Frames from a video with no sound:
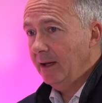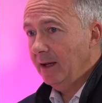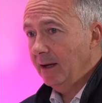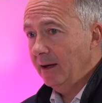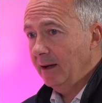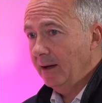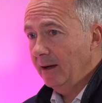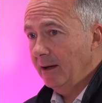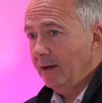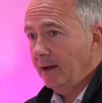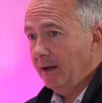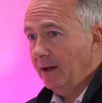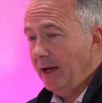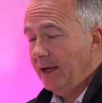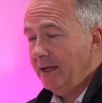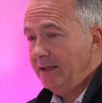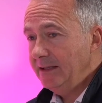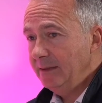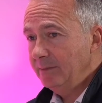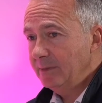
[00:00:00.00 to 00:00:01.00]

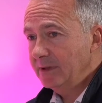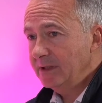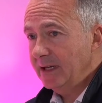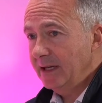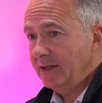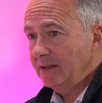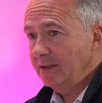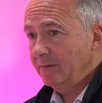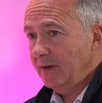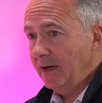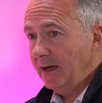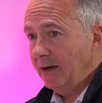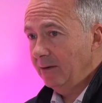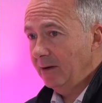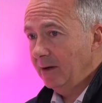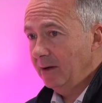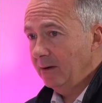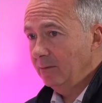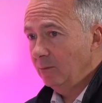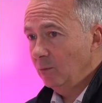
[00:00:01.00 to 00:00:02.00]
80% of
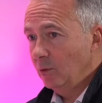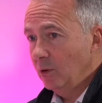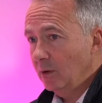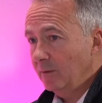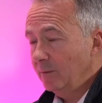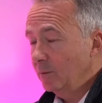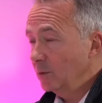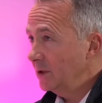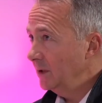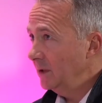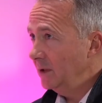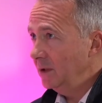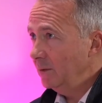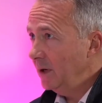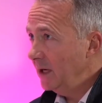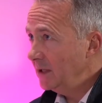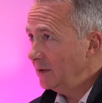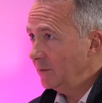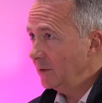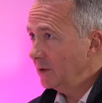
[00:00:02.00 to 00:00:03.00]
our workforce in the
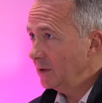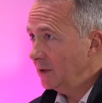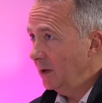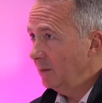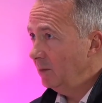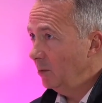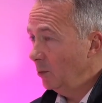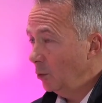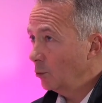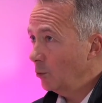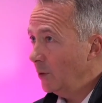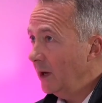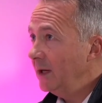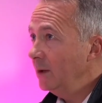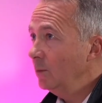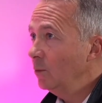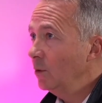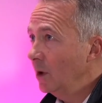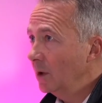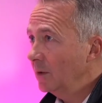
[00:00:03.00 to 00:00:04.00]
US, for example,
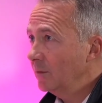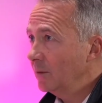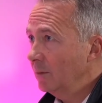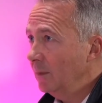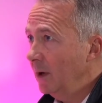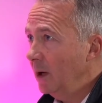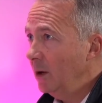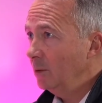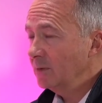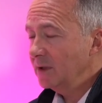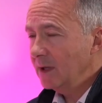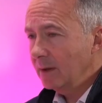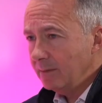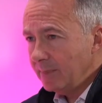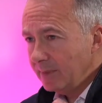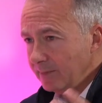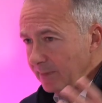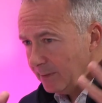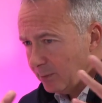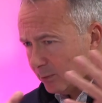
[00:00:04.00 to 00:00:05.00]
already worked from home. Some
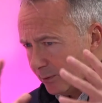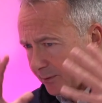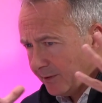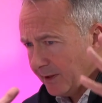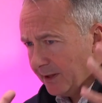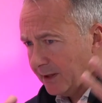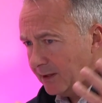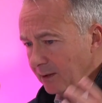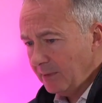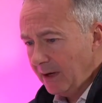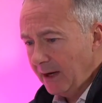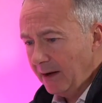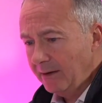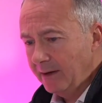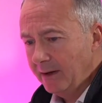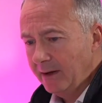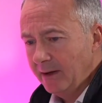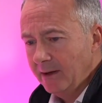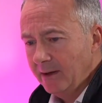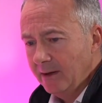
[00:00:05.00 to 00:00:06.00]
people think
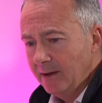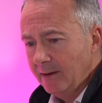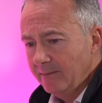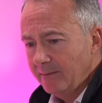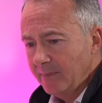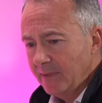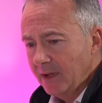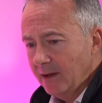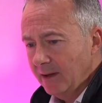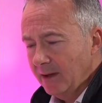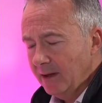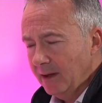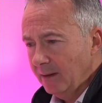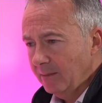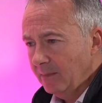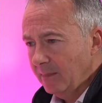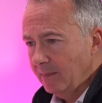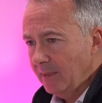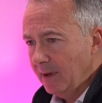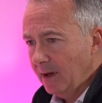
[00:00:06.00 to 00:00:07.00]
about
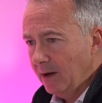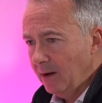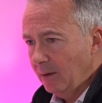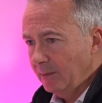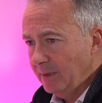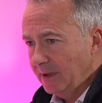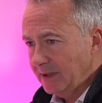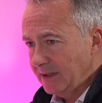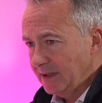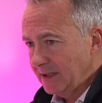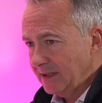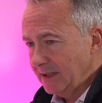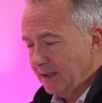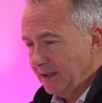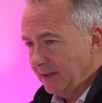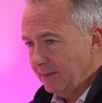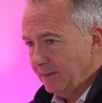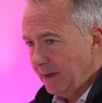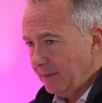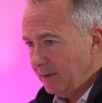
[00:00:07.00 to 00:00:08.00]
our business,
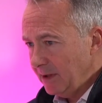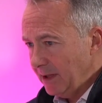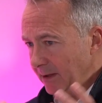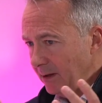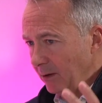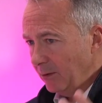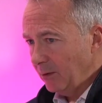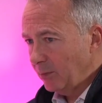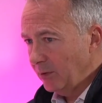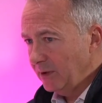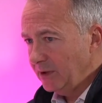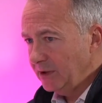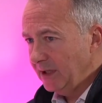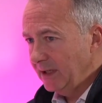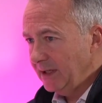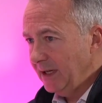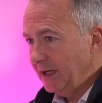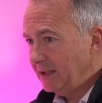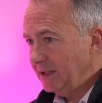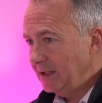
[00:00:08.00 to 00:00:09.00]
and maybe they don't
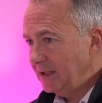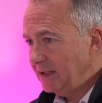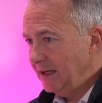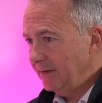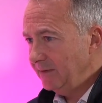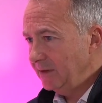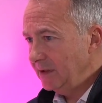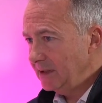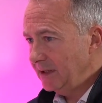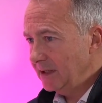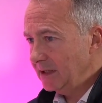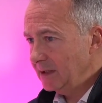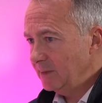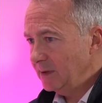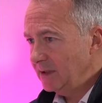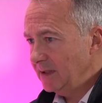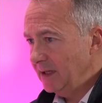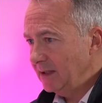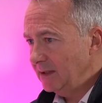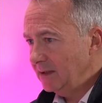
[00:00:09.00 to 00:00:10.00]
appreciate, actually
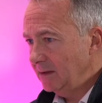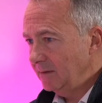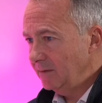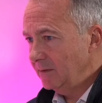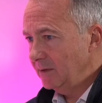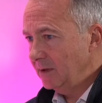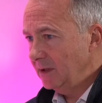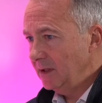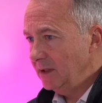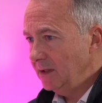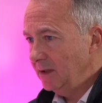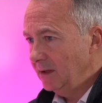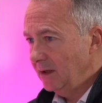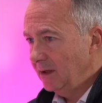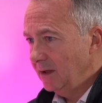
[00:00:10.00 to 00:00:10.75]
76% of the